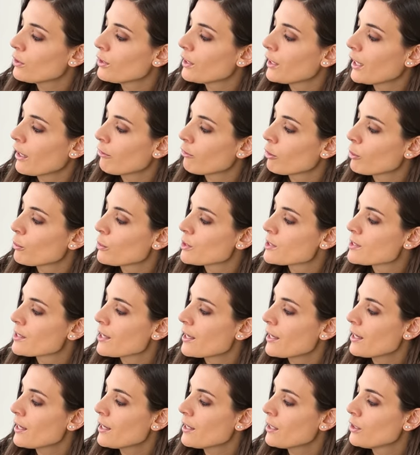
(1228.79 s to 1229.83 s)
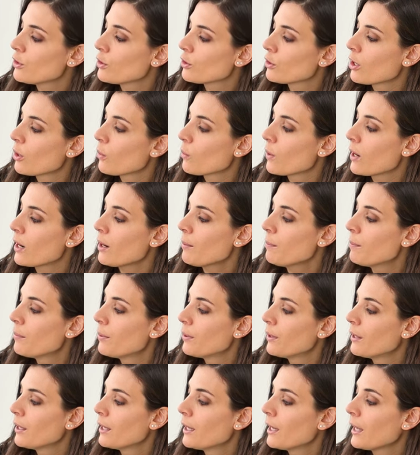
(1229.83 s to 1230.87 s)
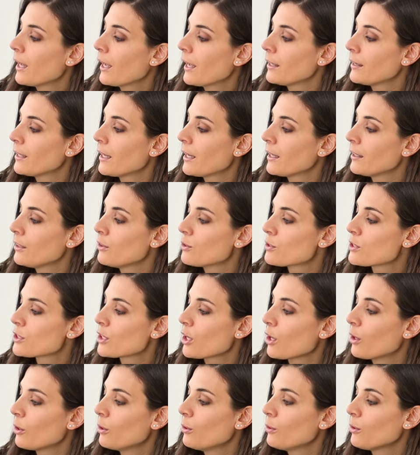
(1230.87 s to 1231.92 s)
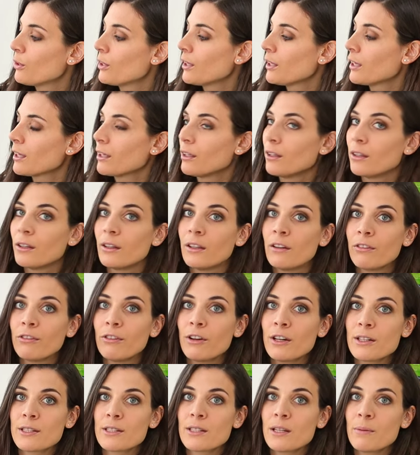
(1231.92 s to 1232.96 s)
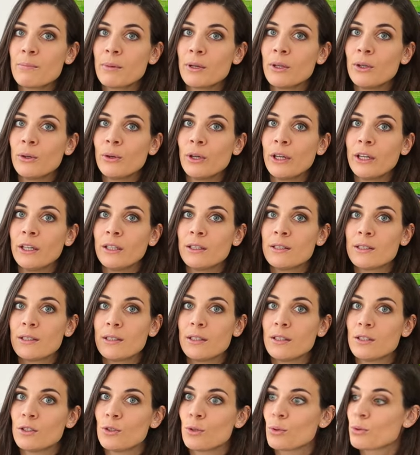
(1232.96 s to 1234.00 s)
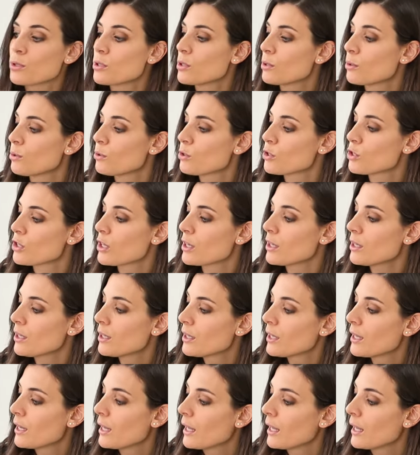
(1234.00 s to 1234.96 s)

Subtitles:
The arrow is here, you go up, and then you start looking and the first number you hit is your solution.